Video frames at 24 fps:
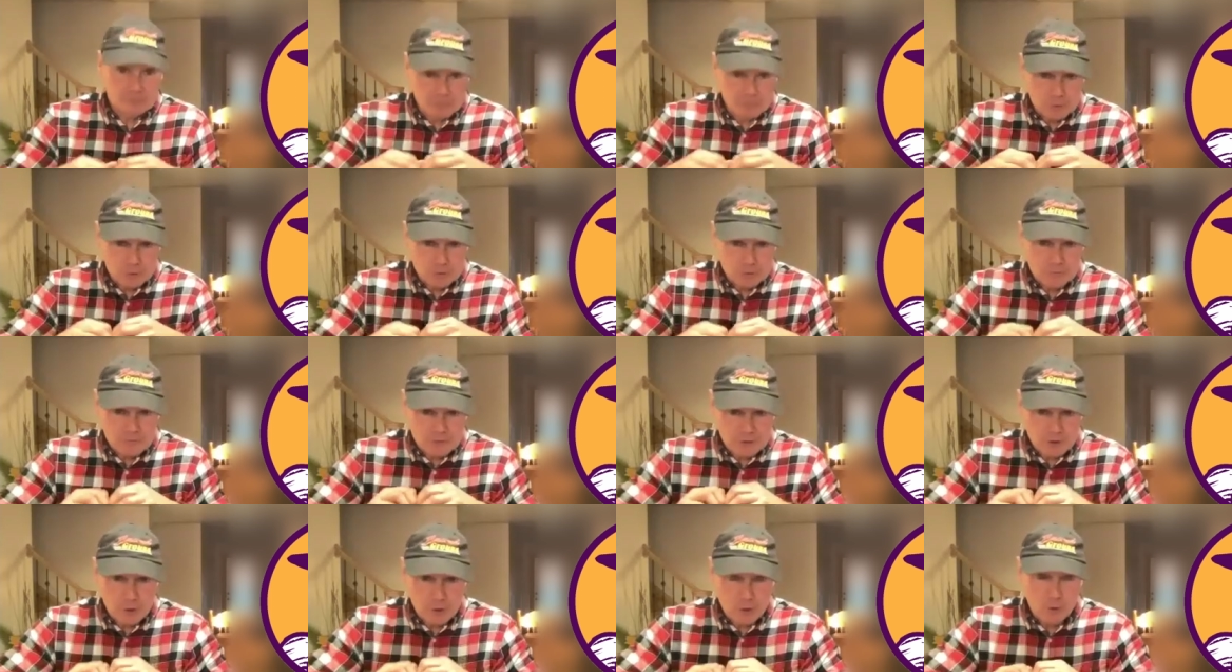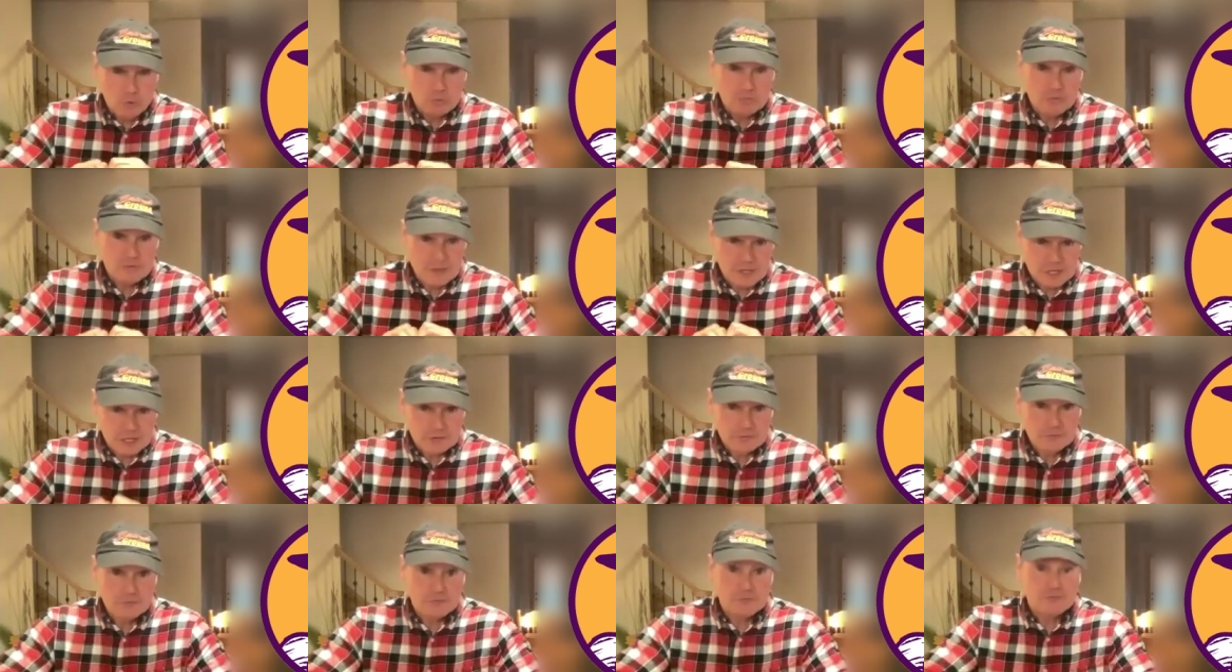move the whole
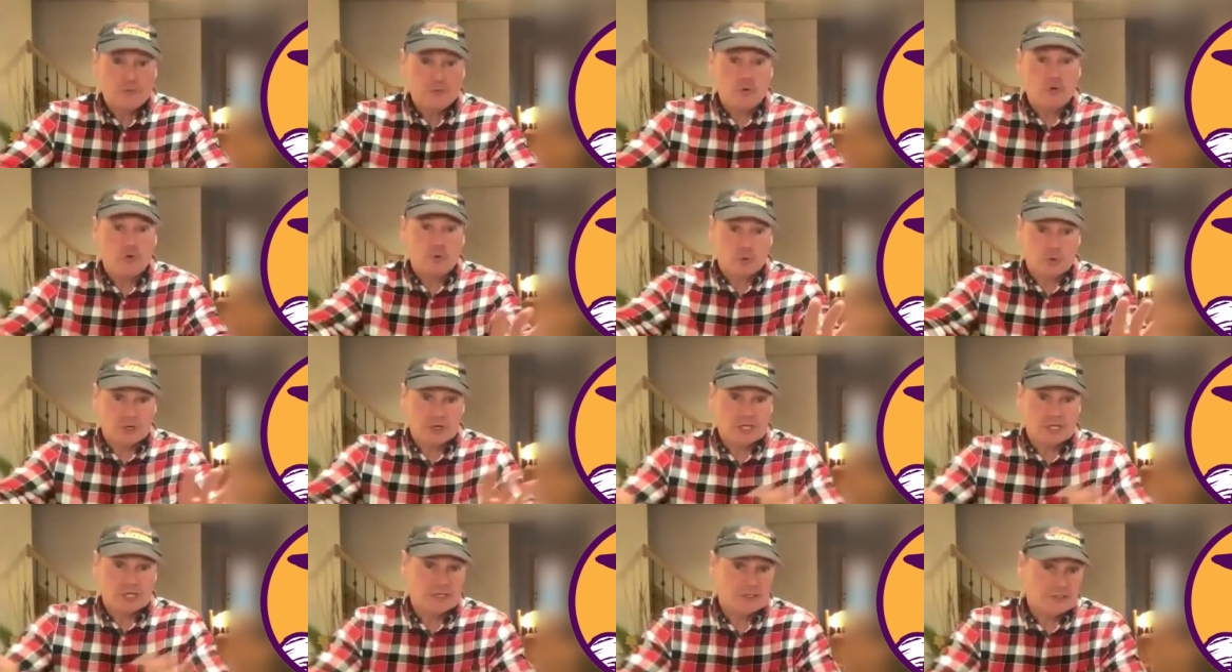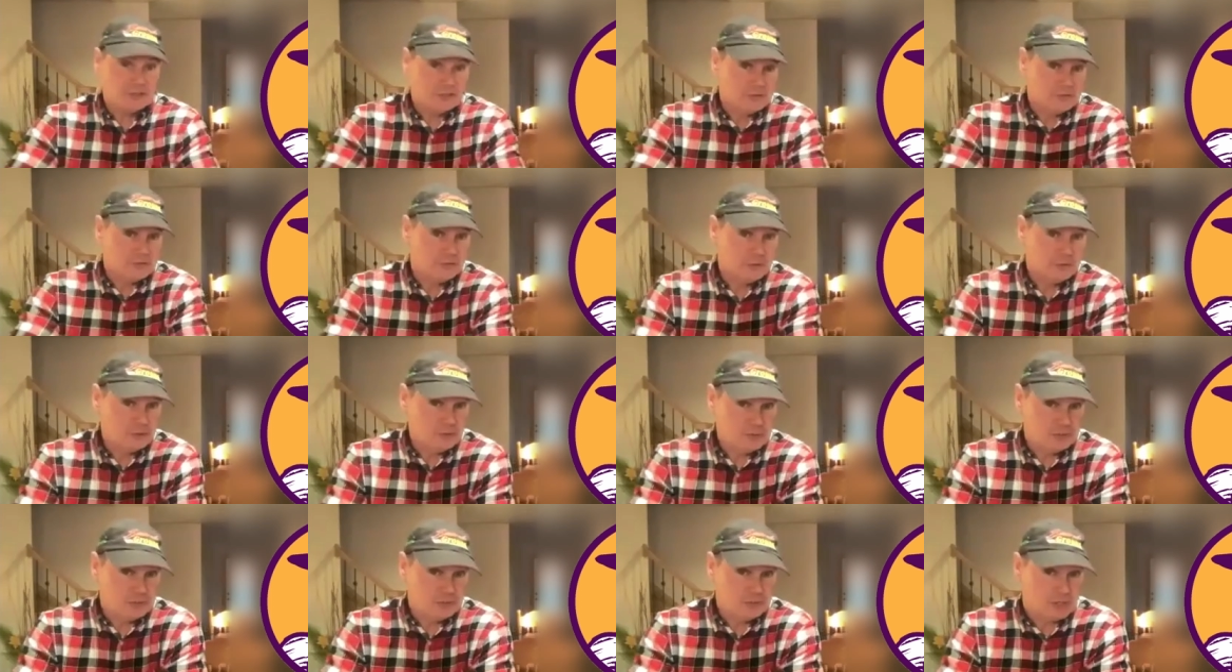thing forward into the
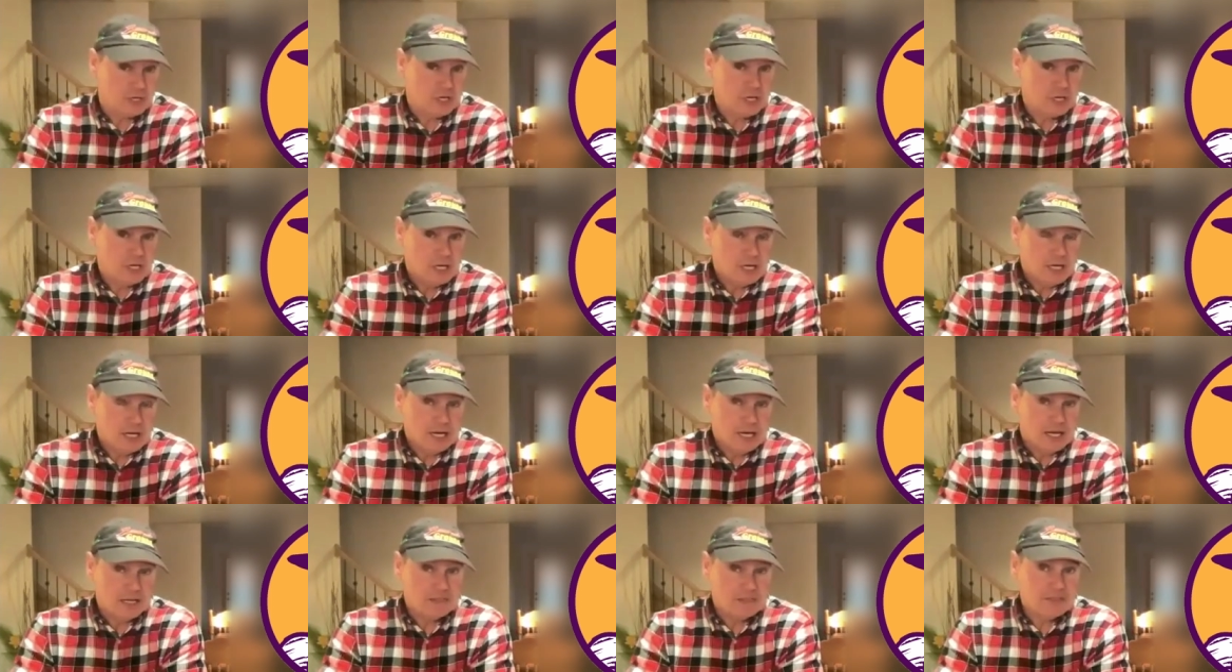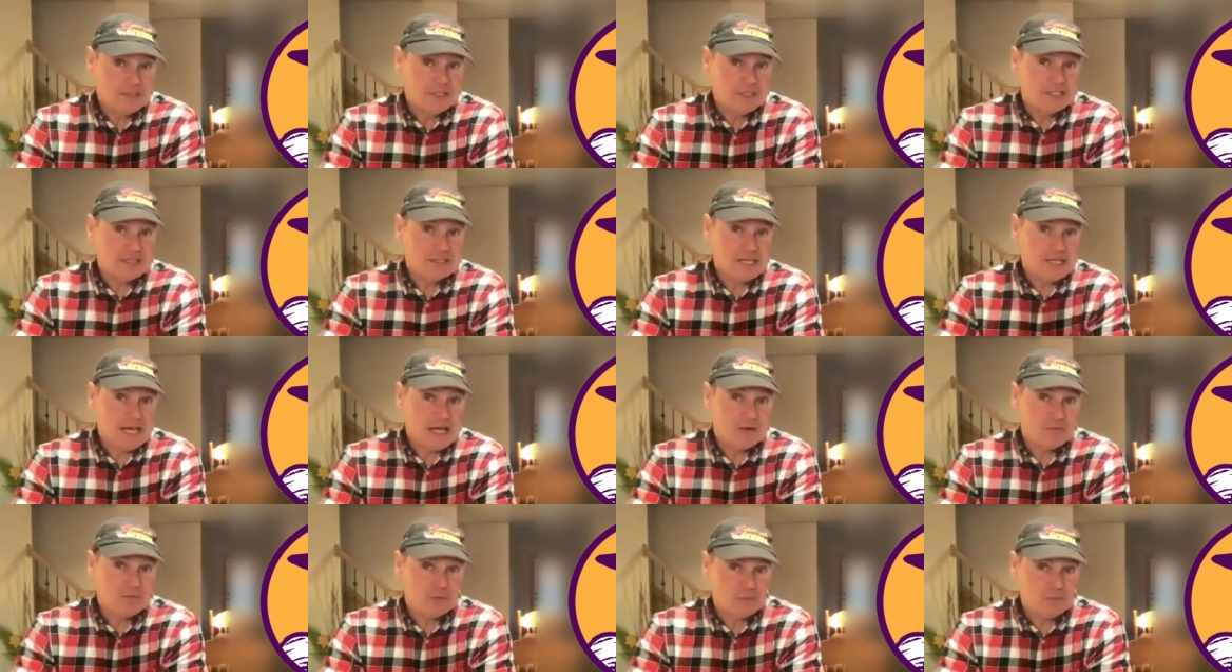future. I think
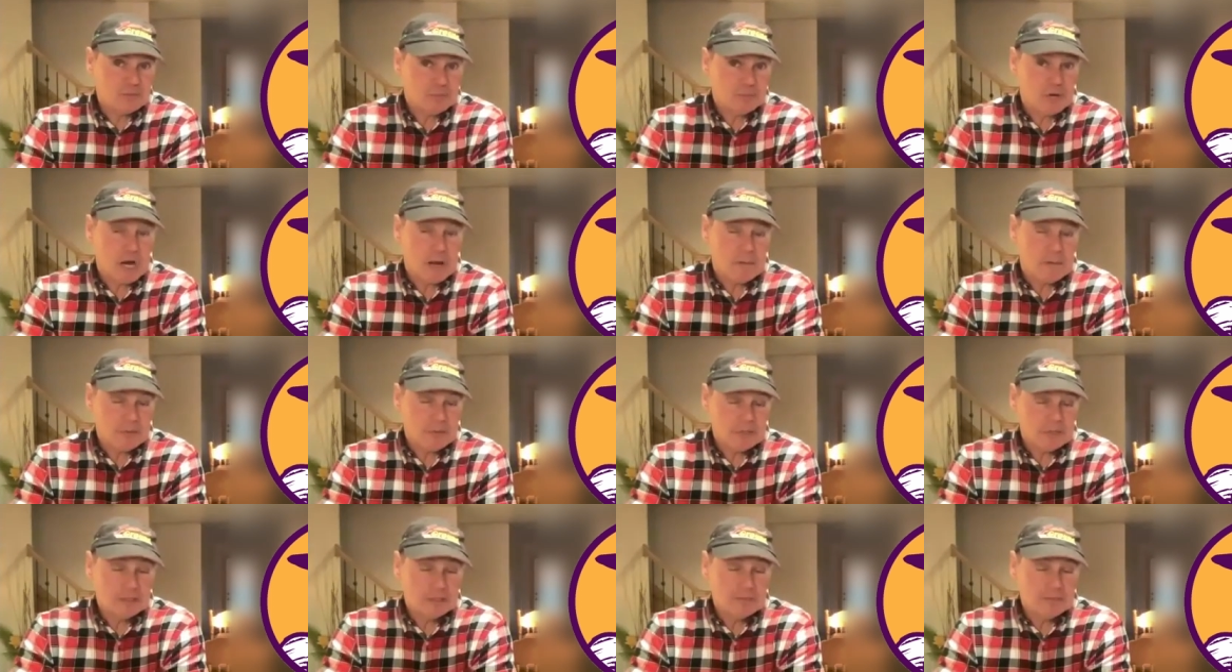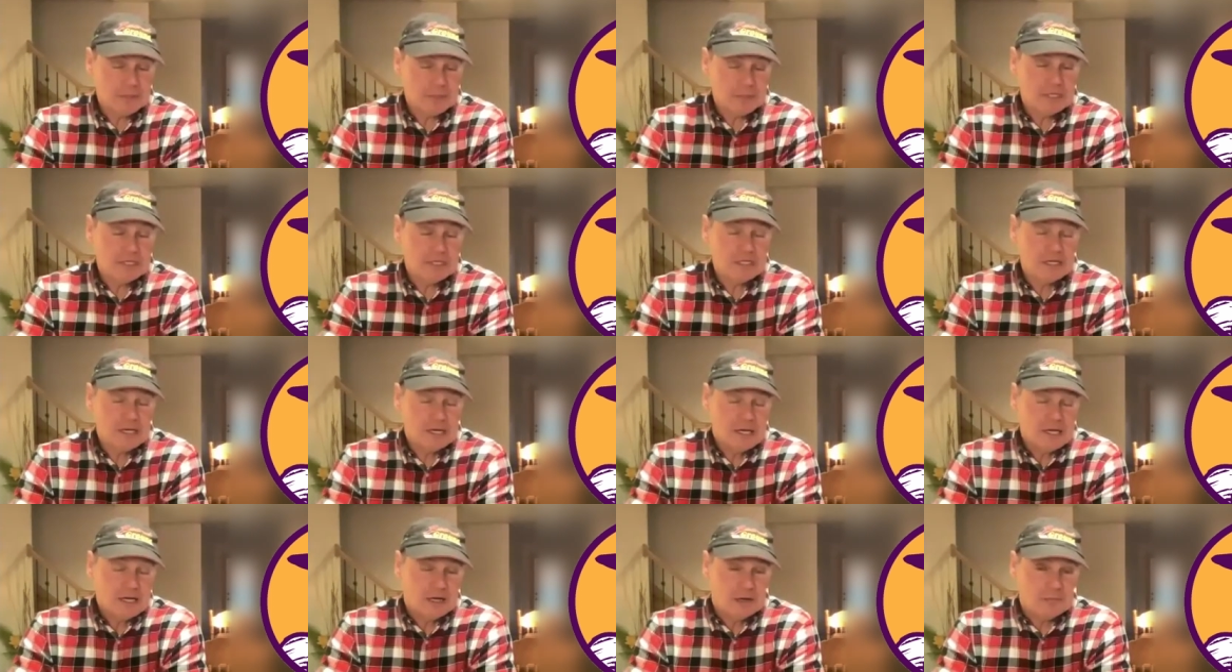that would probably
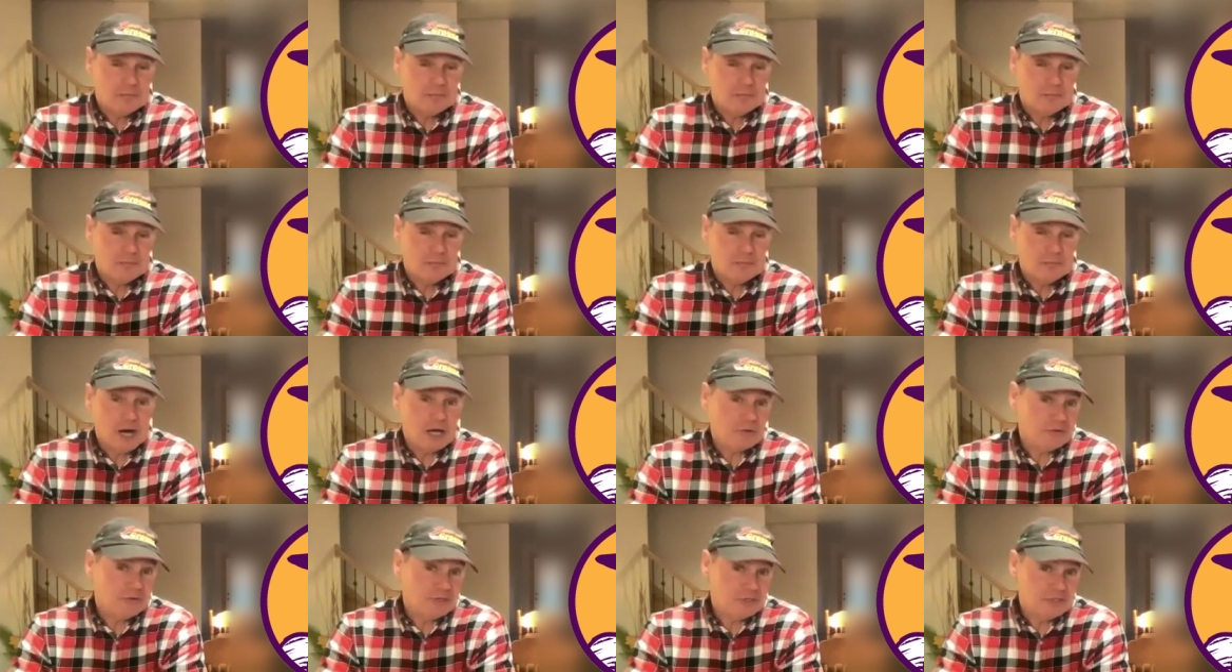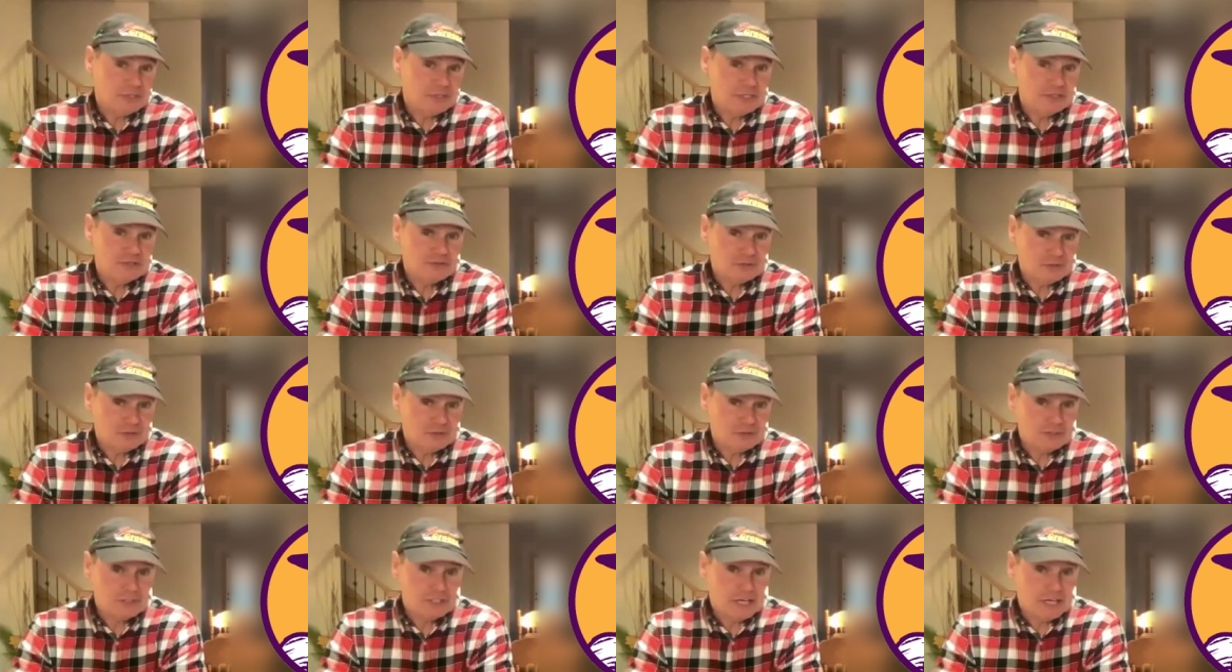be a model that
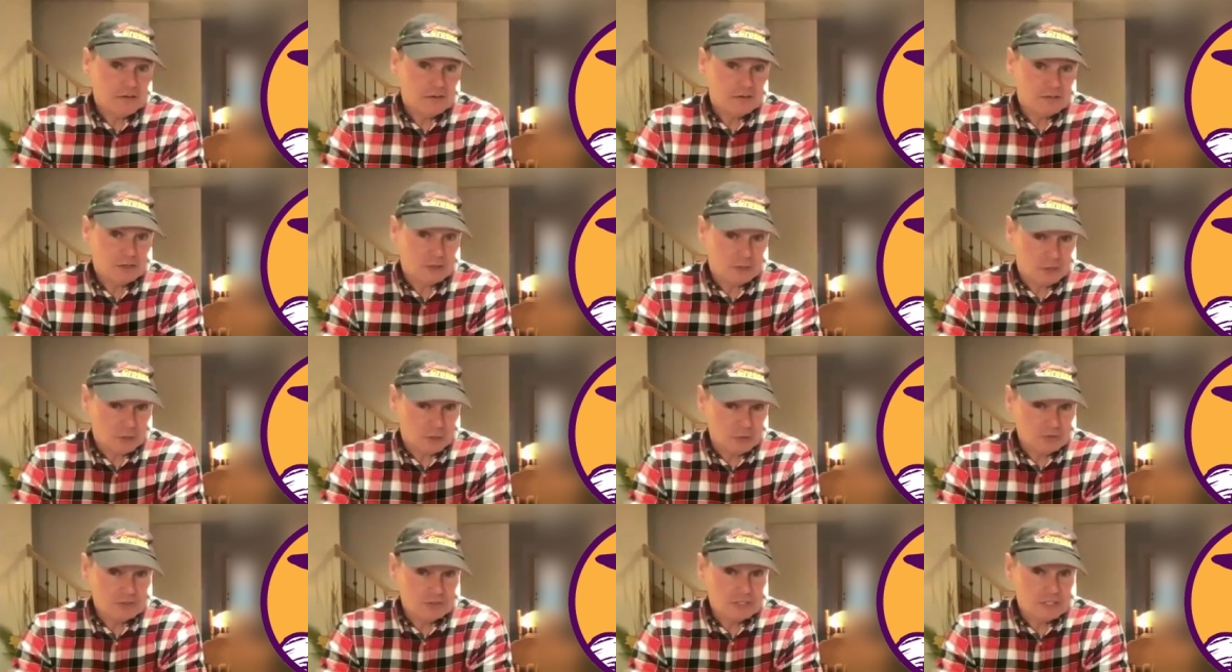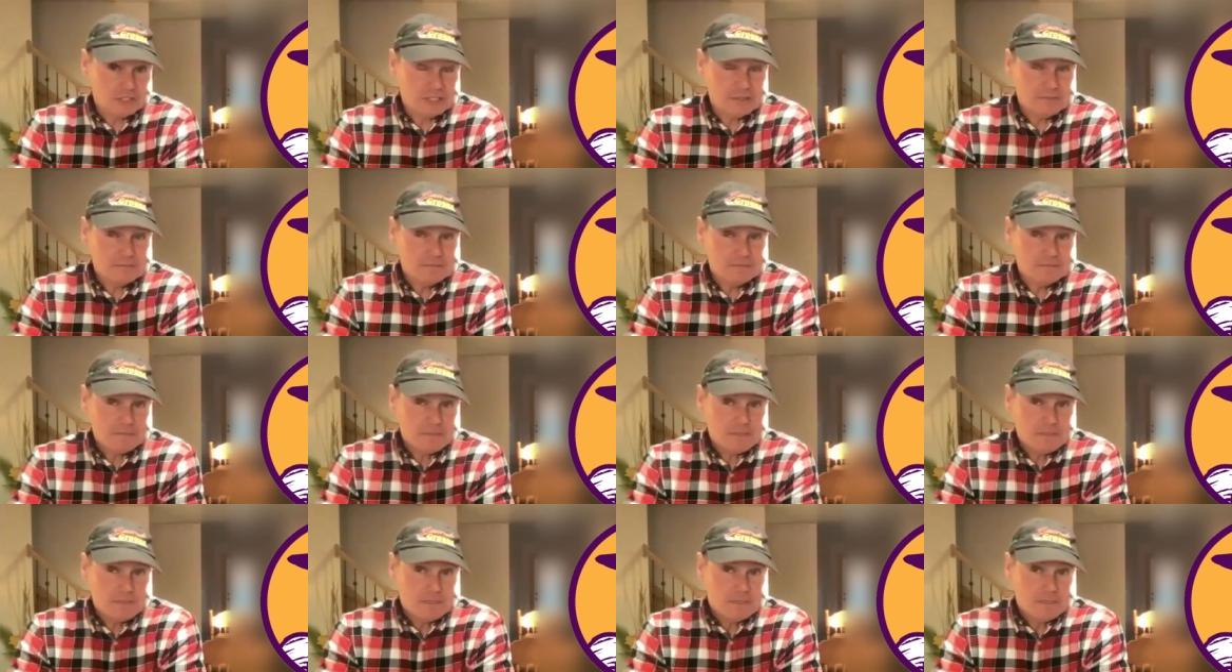needs looked at closely.